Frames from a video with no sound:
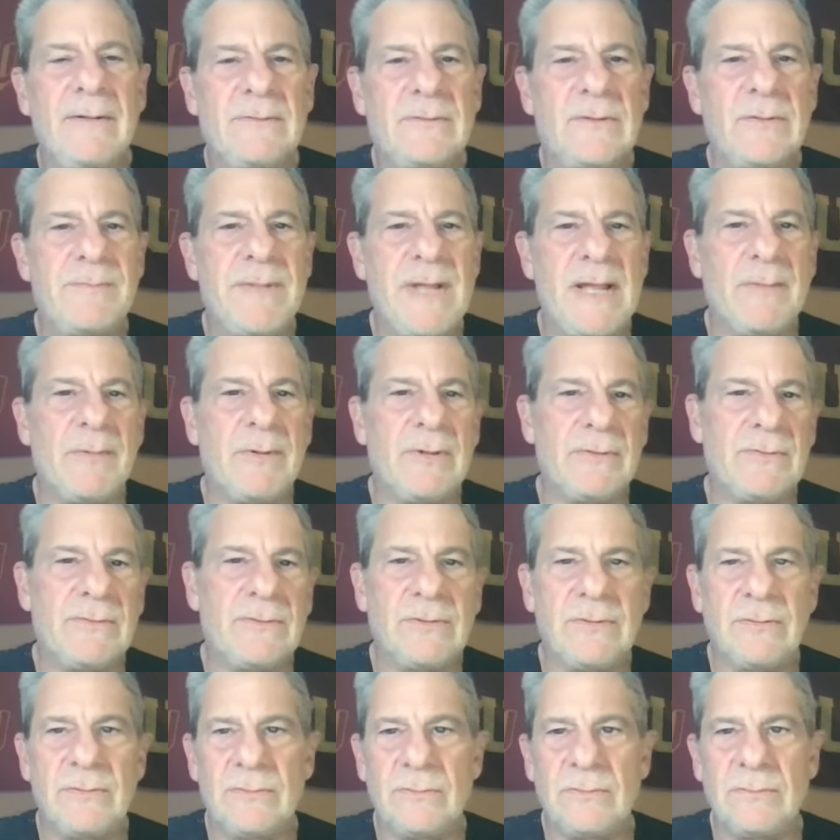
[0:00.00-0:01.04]
to be able
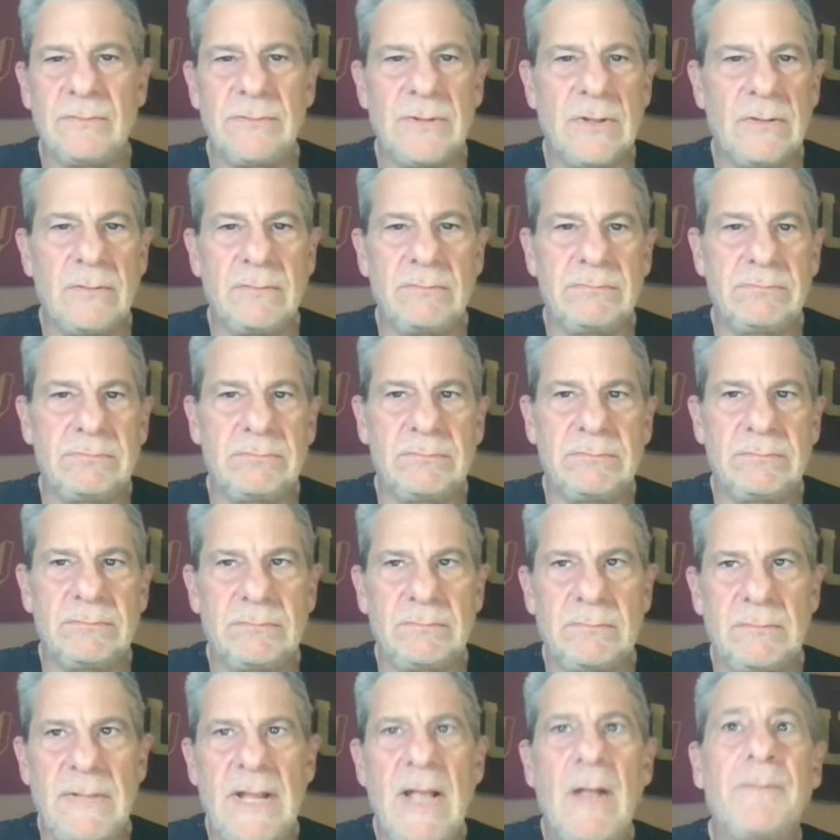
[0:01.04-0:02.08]
to,
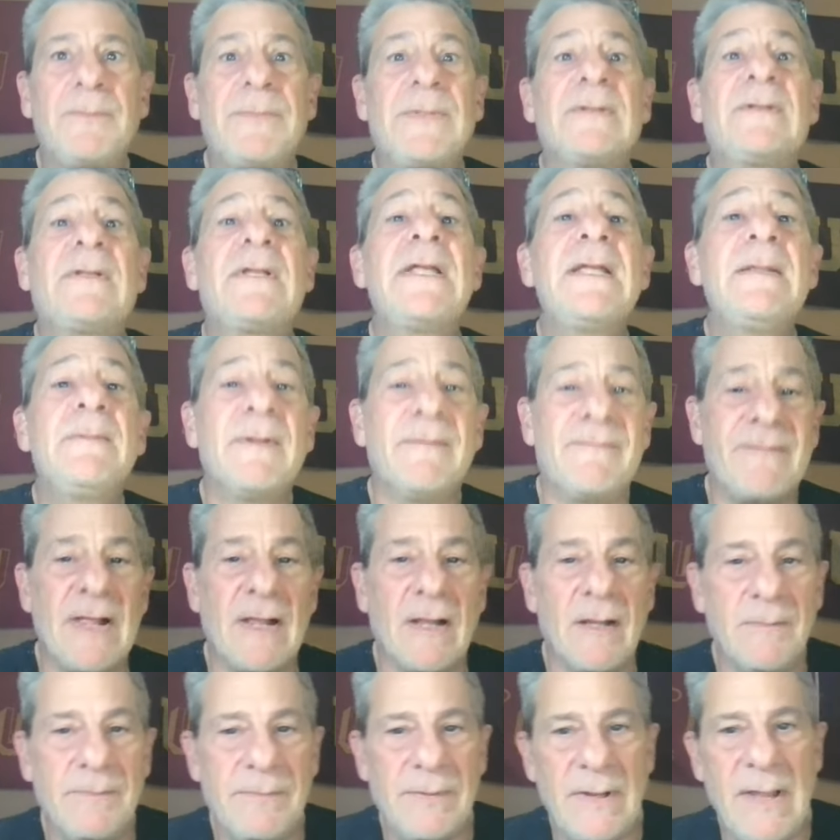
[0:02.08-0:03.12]
help the team
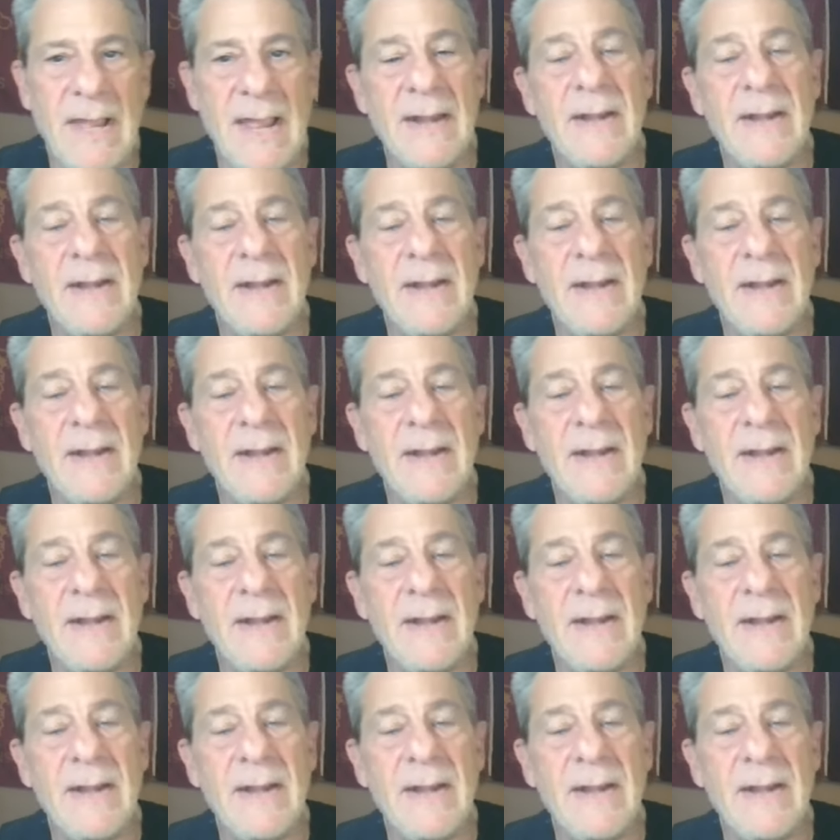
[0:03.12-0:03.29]
develop,